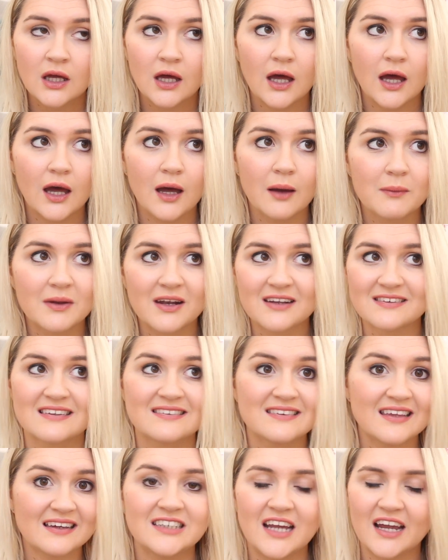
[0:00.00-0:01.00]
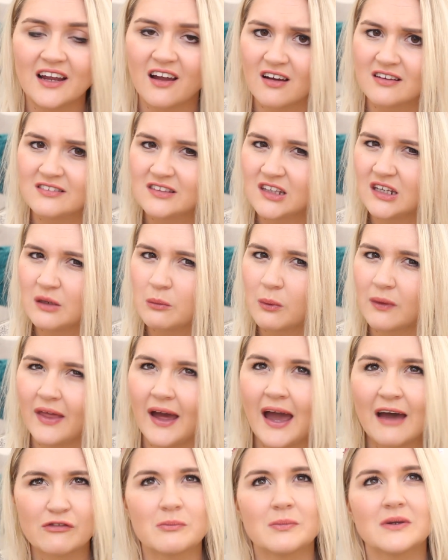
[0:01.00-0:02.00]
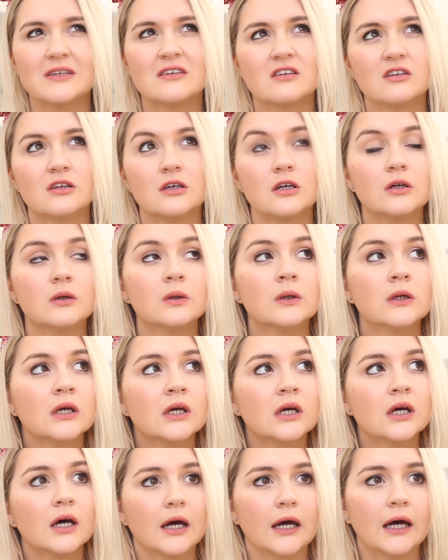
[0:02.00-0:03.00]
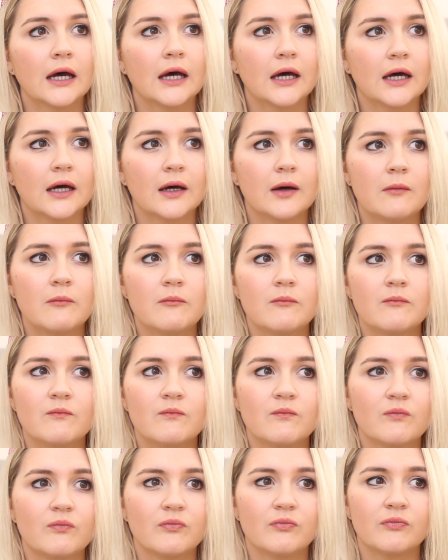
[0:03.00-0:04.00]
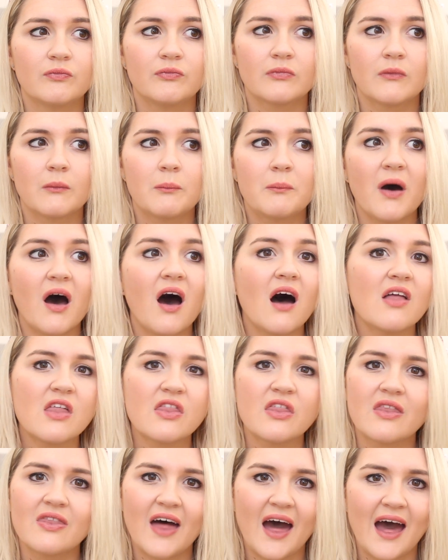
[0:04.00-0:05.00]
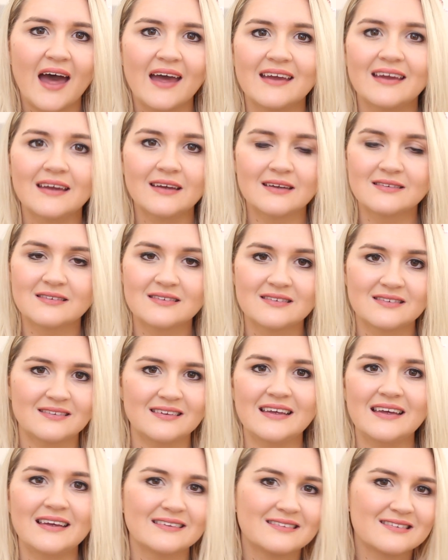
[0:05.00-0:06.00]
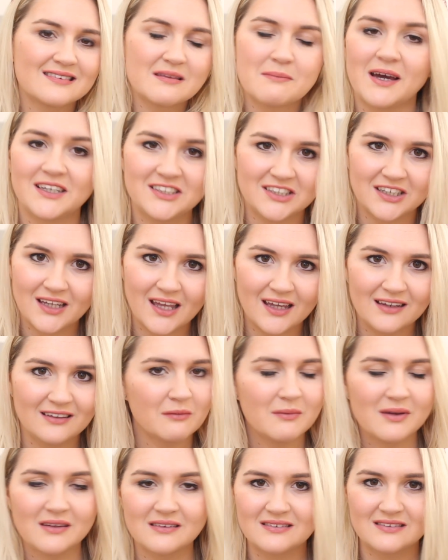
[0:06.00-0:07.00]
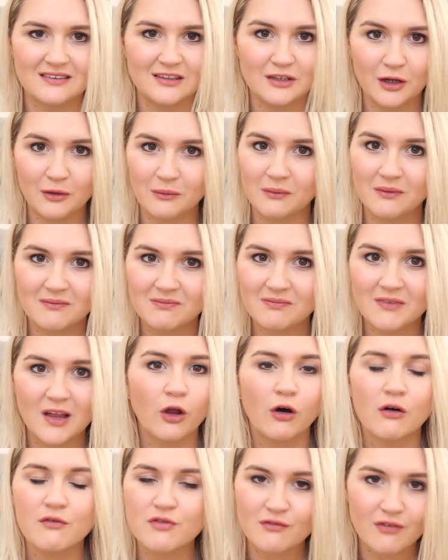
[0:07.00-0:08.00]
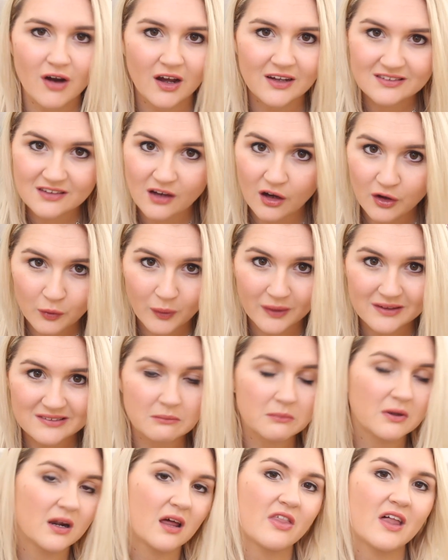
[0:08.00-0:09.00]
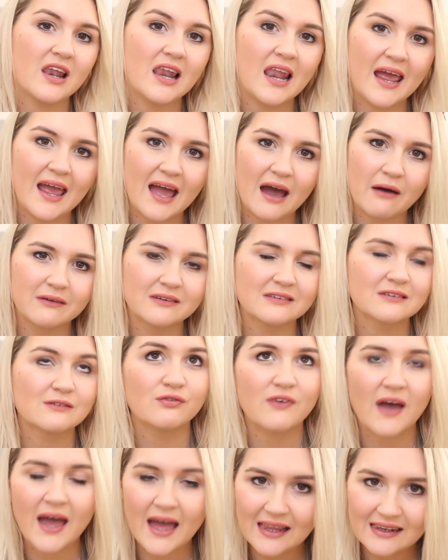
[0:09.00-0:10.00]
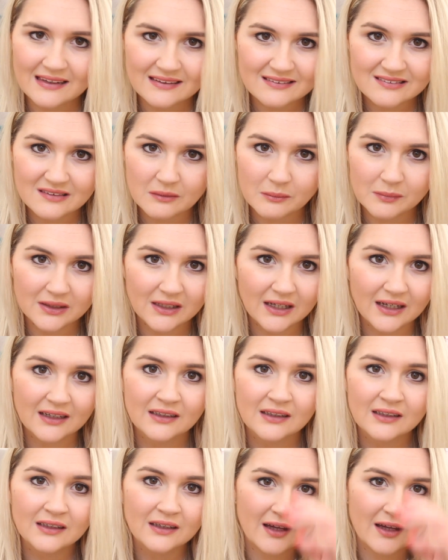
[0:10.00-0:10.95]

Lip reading: And as I say, Shanghai's the only one that I haven't been to. But other than that, it's the Magic Kingdom. It's, you know, a lot of the rides are quite similar. The layout is fairly similar.